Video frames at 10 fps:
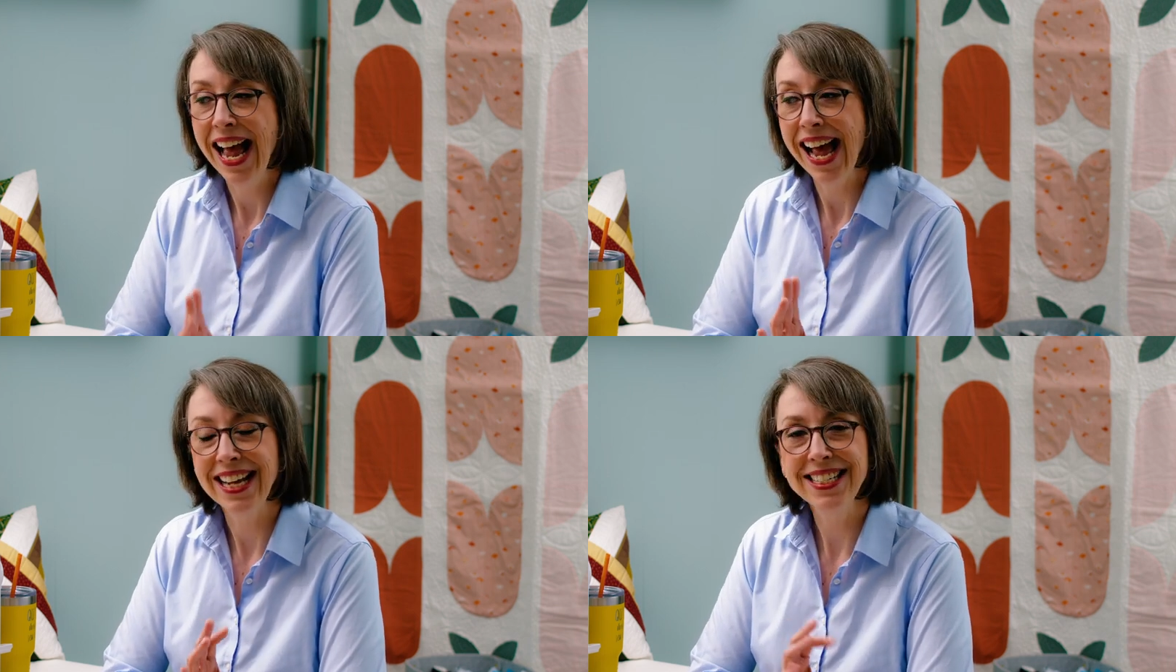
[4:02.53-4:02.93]

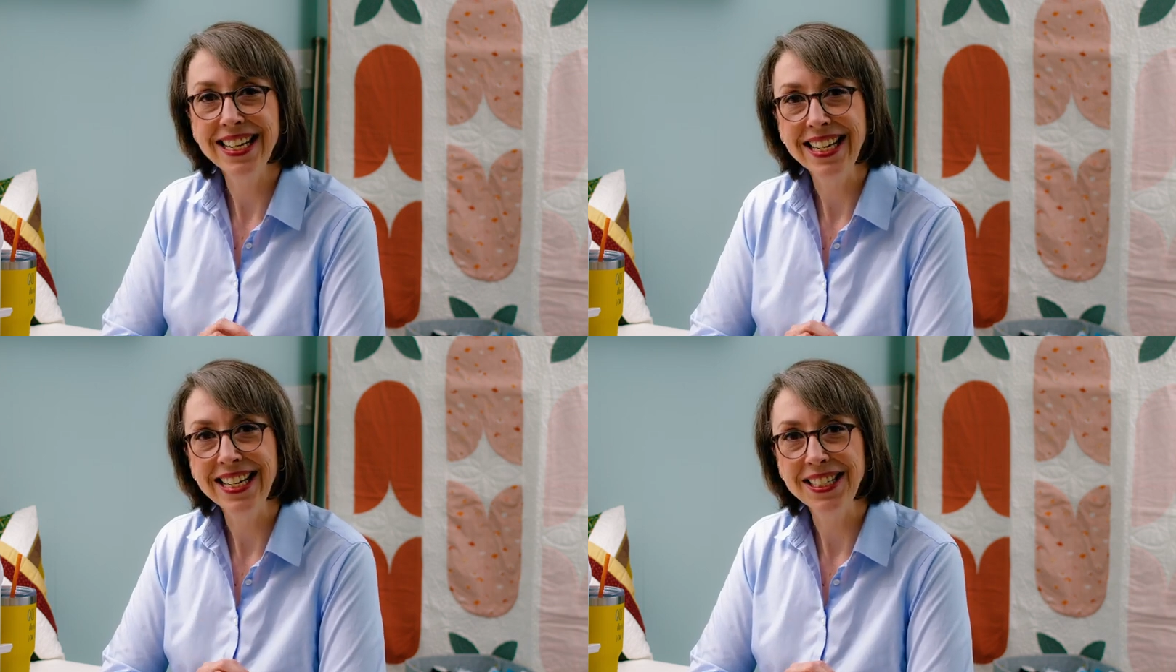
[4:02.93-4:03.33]
I
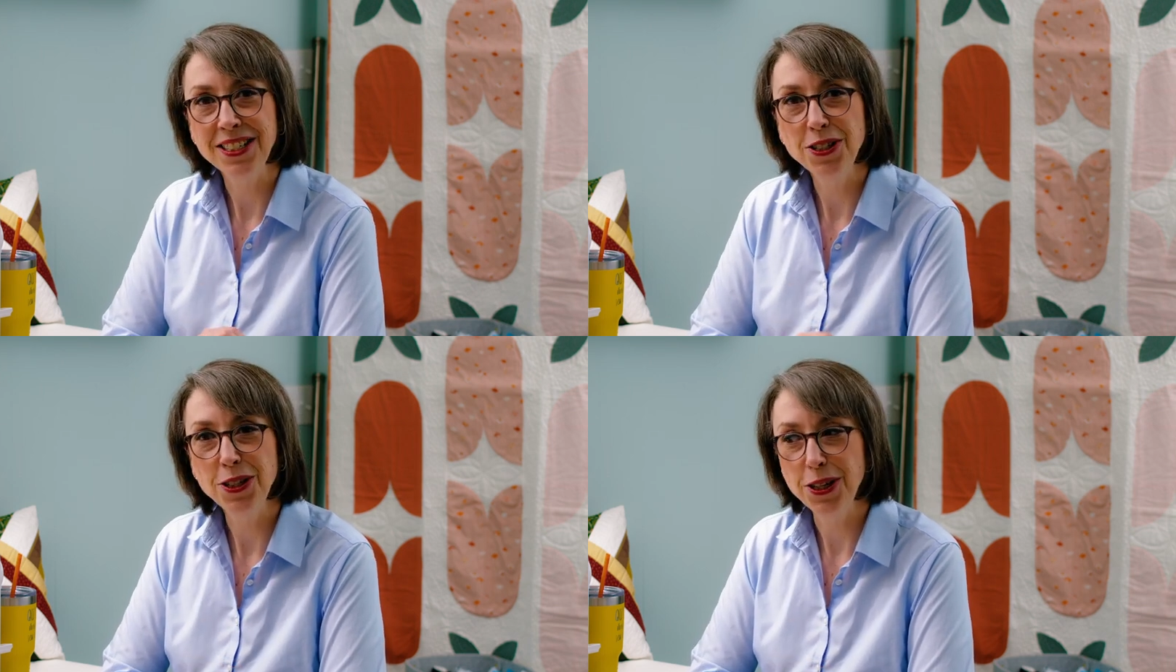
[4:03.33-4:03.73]
tend
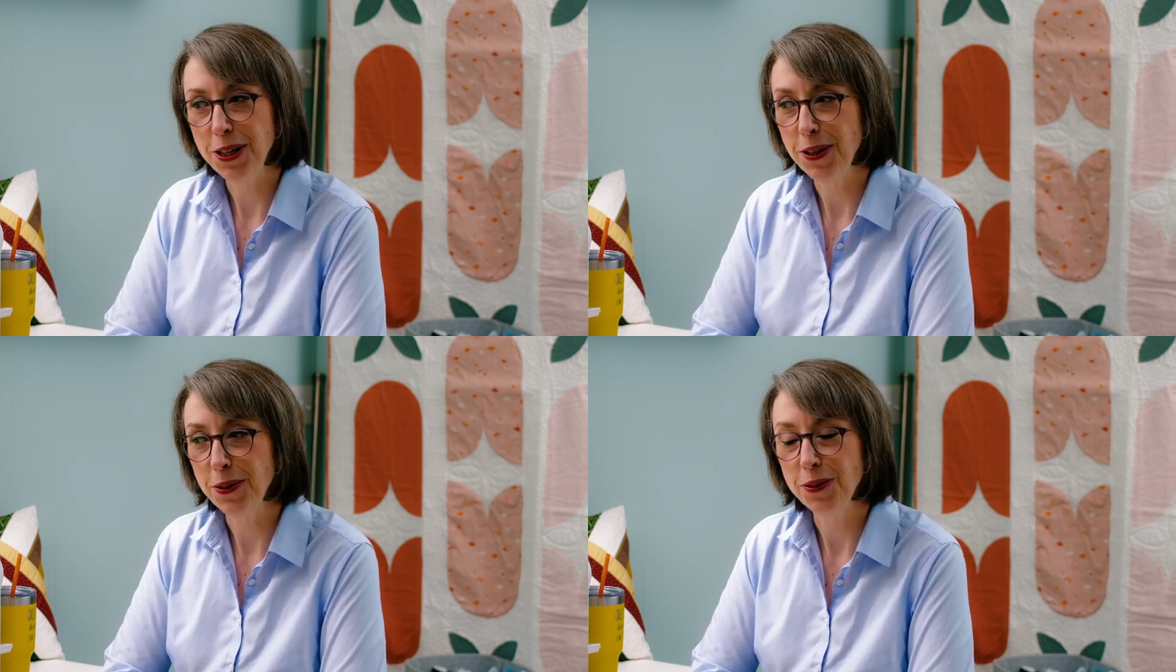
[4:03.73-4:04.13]

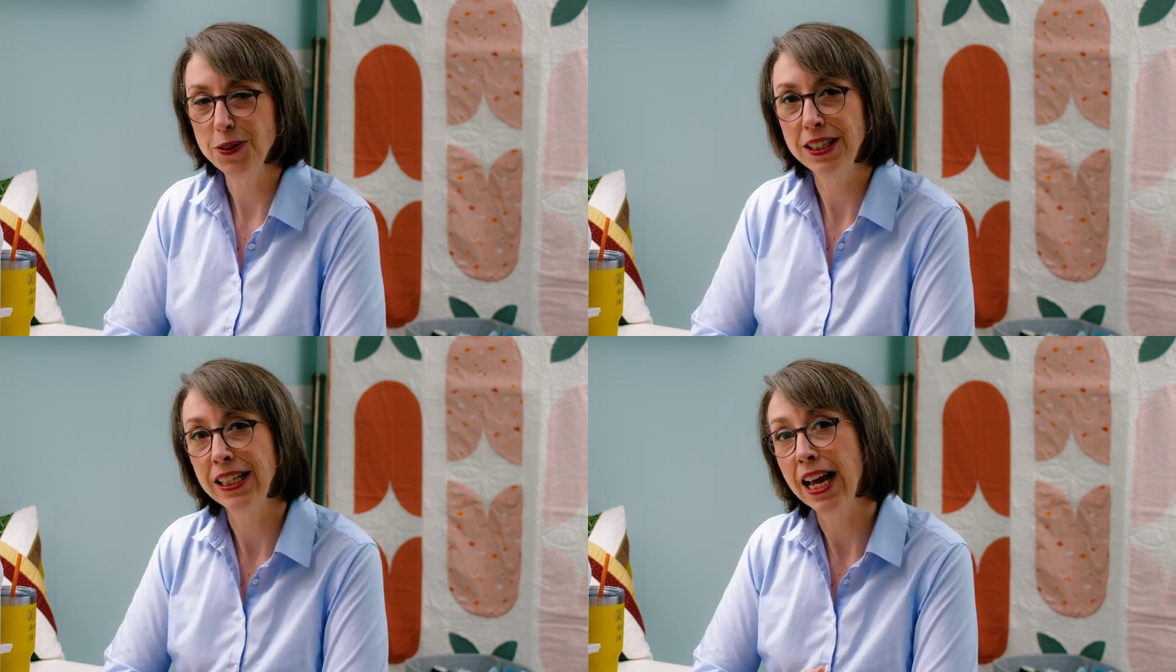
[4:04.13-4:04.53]
to
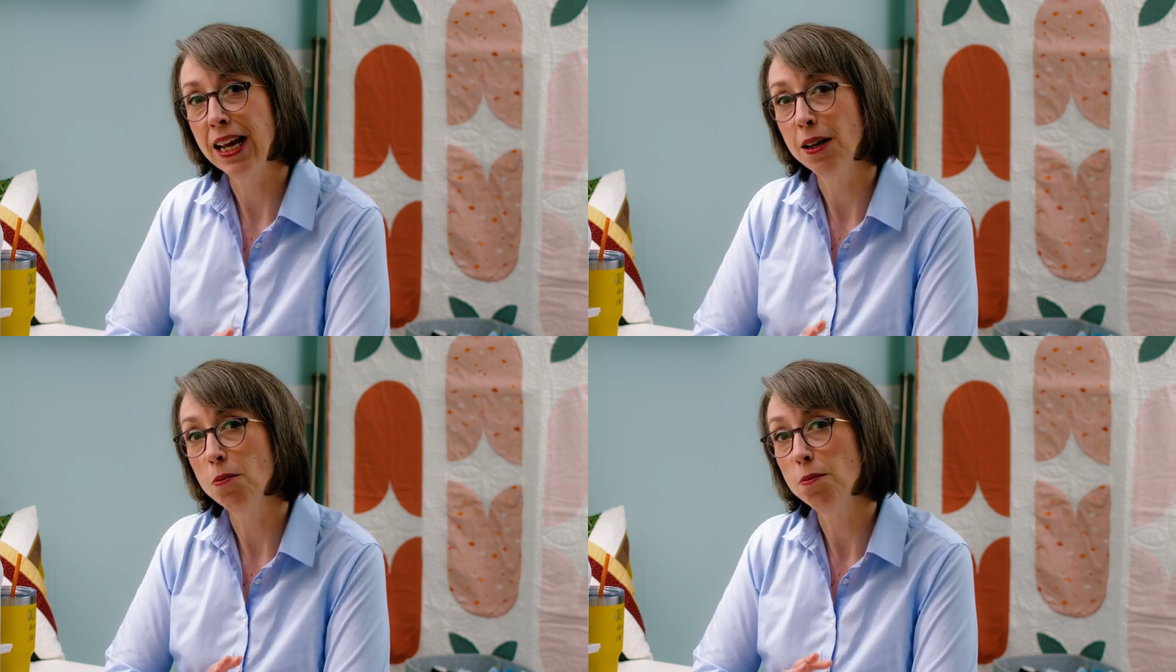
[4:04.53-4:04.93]

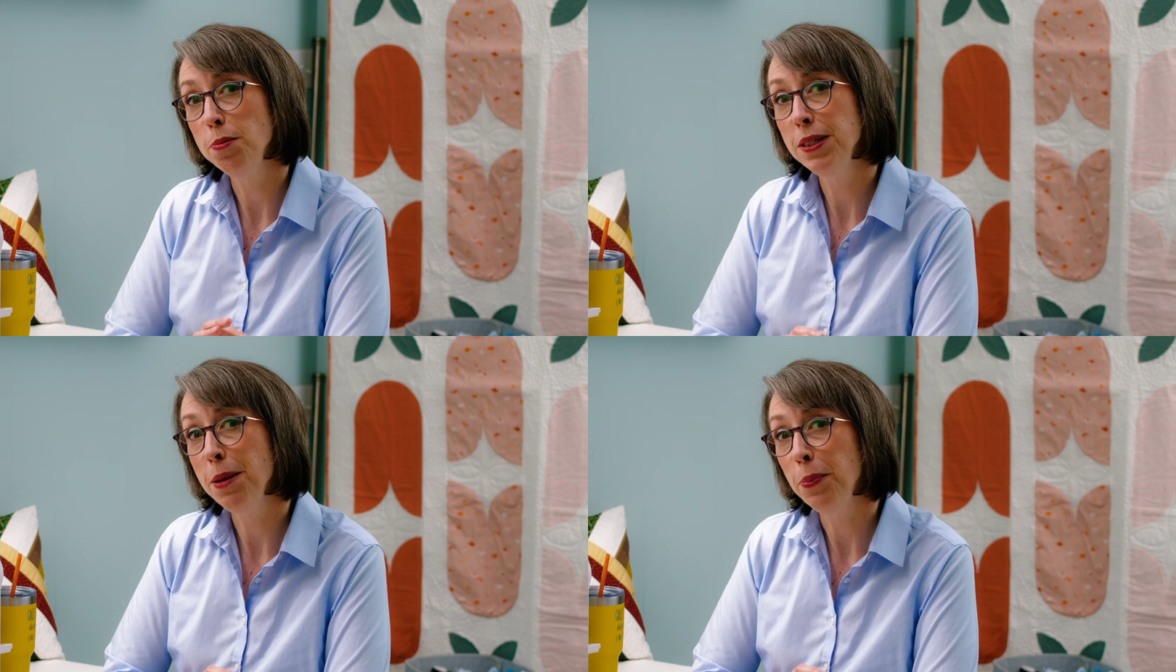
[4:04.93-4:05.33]
like
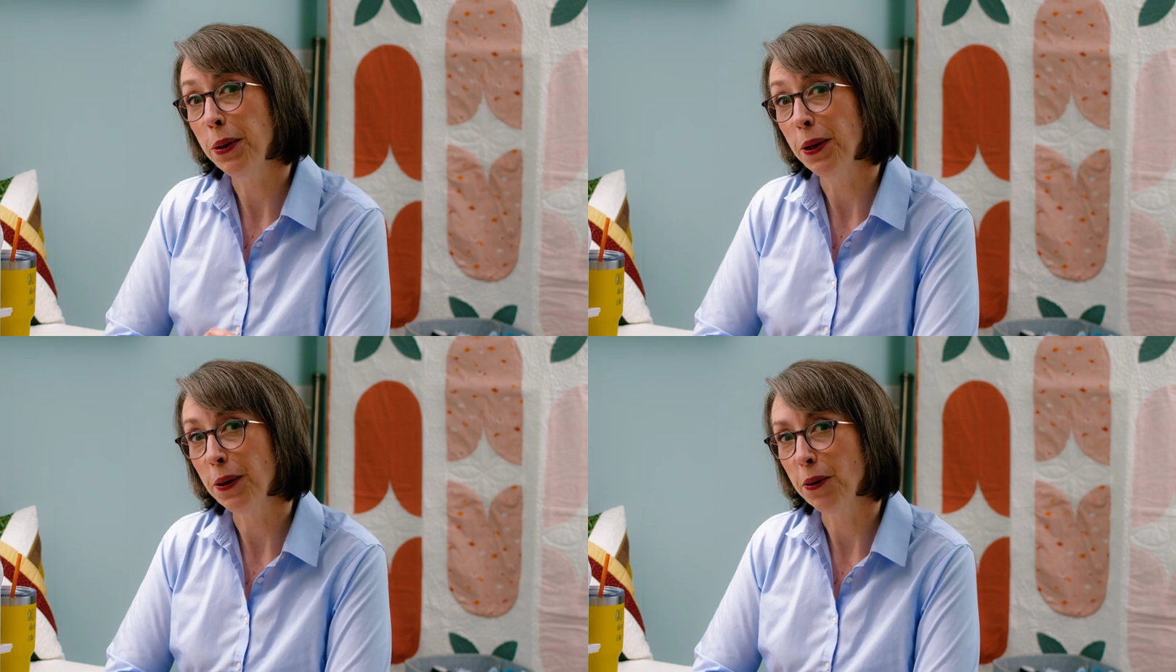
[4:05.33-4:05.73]

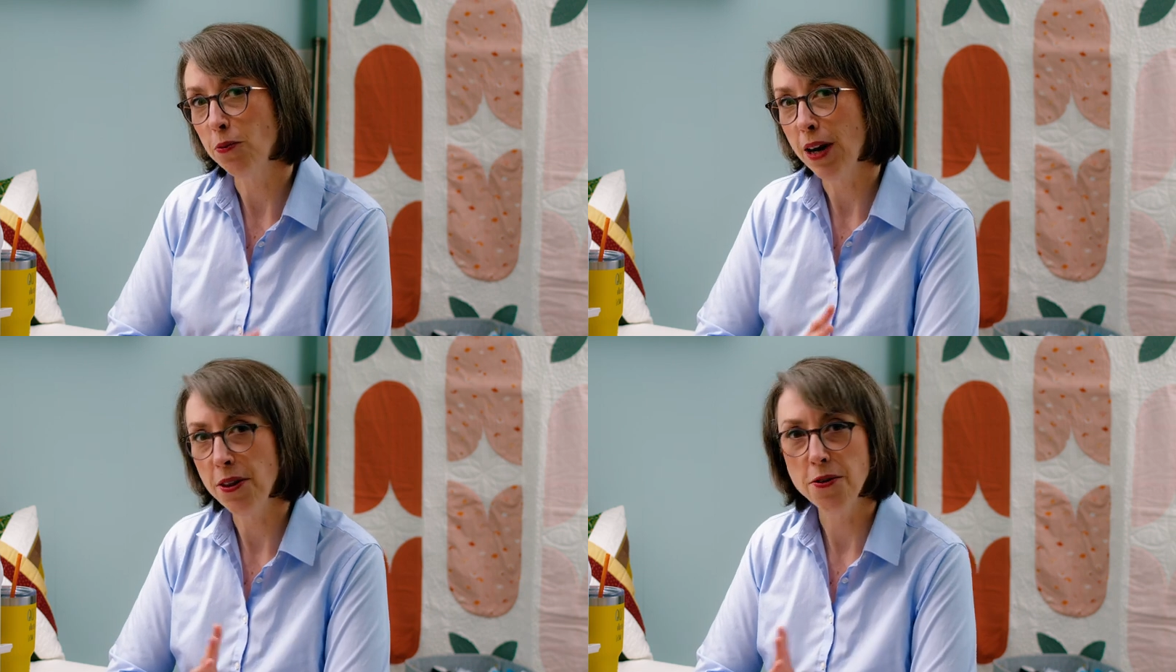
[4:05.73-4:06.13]
simpler
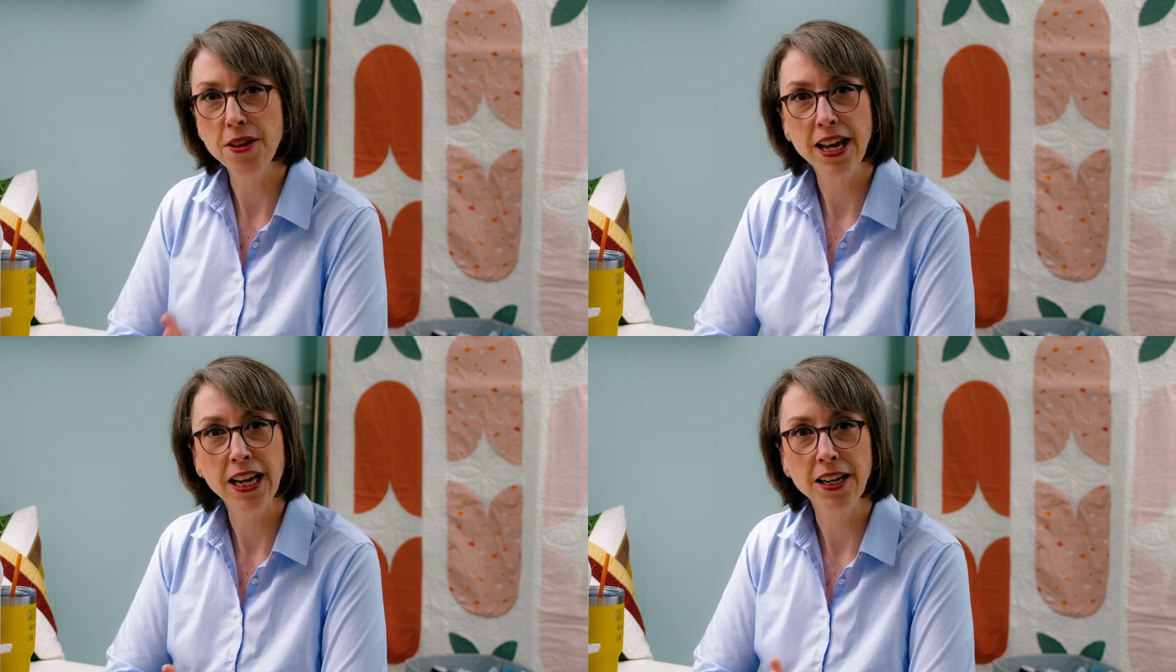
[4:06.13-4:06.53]
rather
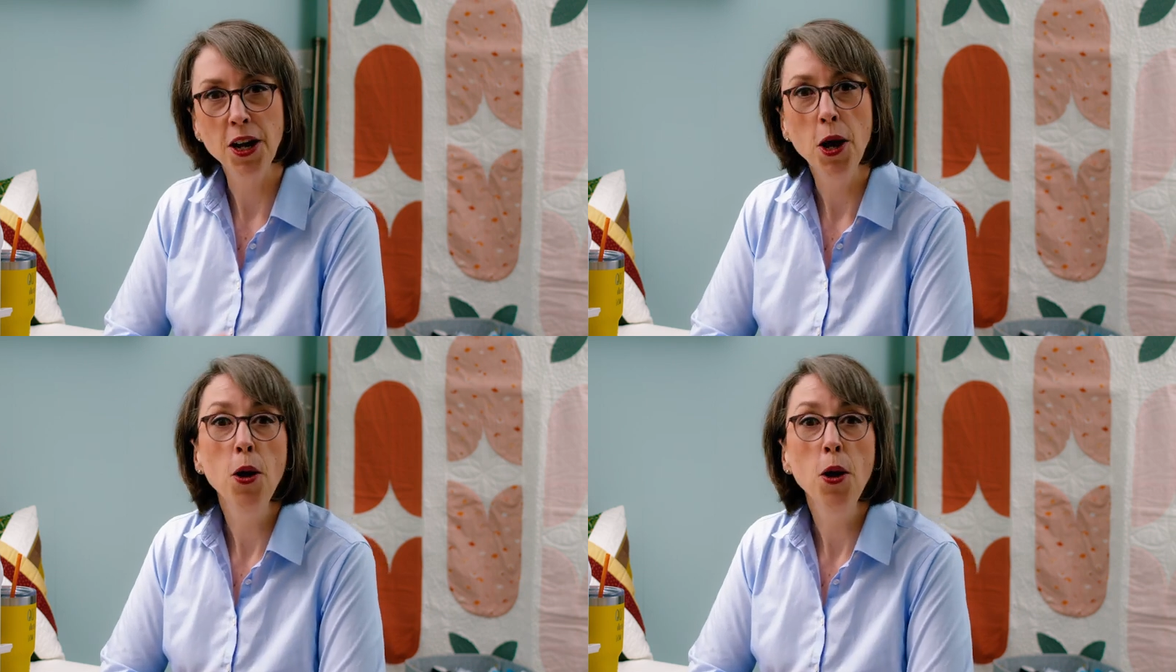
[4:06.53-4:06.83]
than